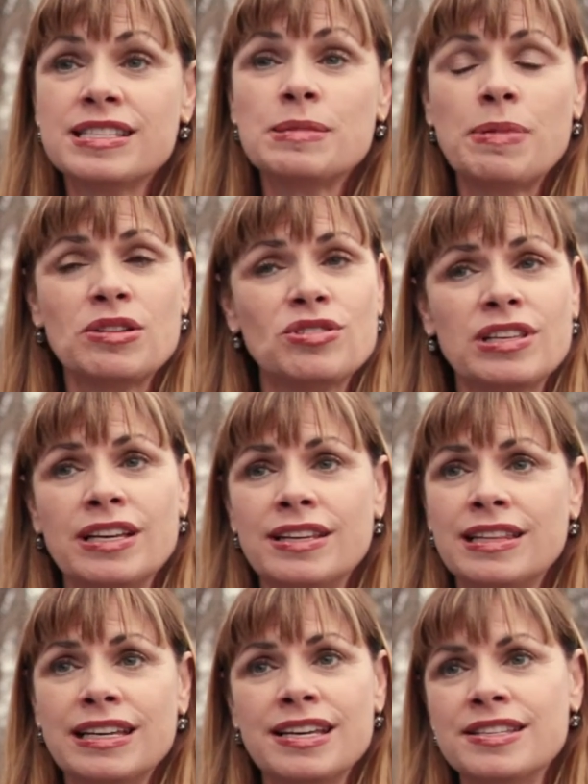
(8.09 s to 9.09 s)
especially
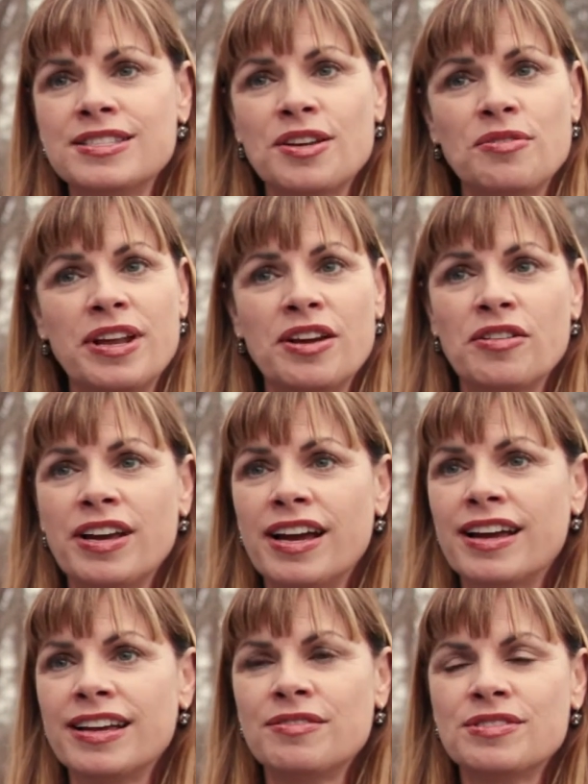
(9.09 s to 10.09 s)
in the kids zone
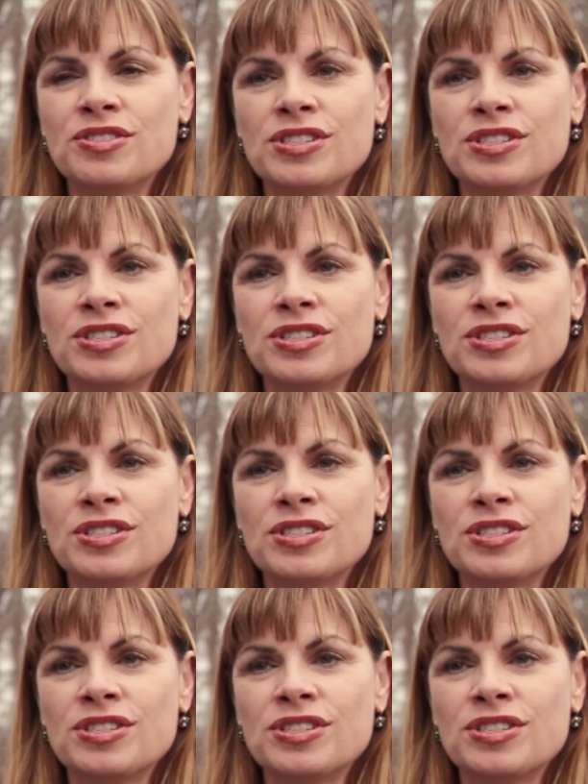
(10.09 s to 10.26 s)
area. It